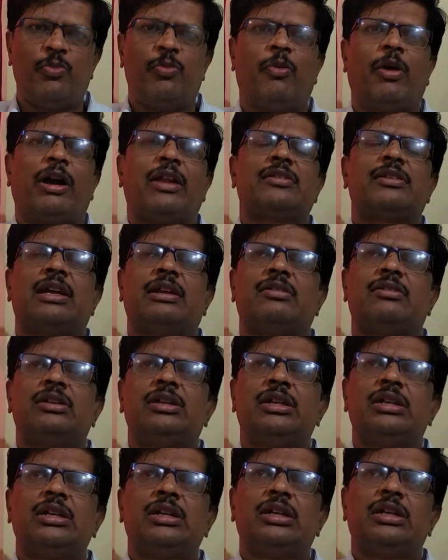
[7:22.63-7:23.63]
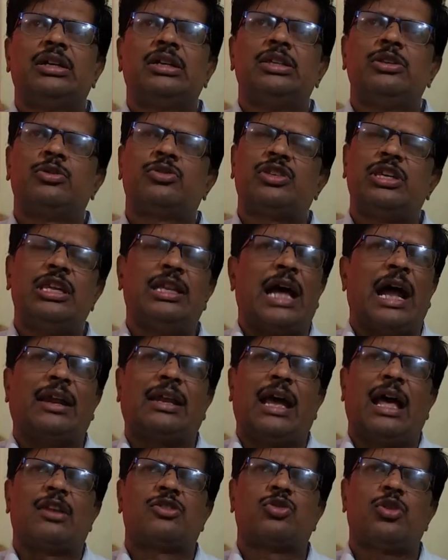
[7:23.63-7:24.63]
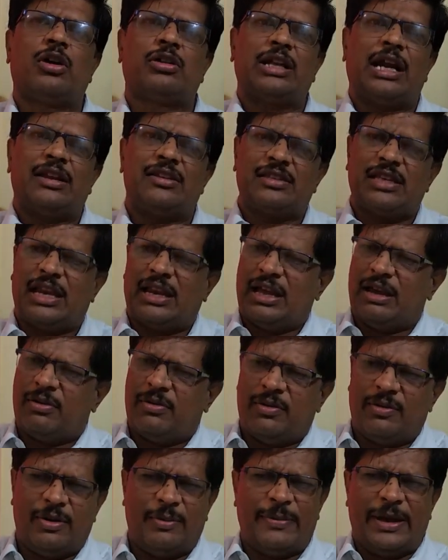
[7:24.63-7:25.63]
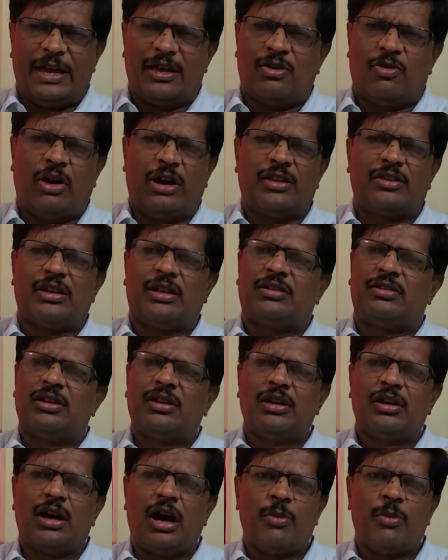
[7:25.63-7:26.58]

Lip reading: What is that? You see that also. That is what is it?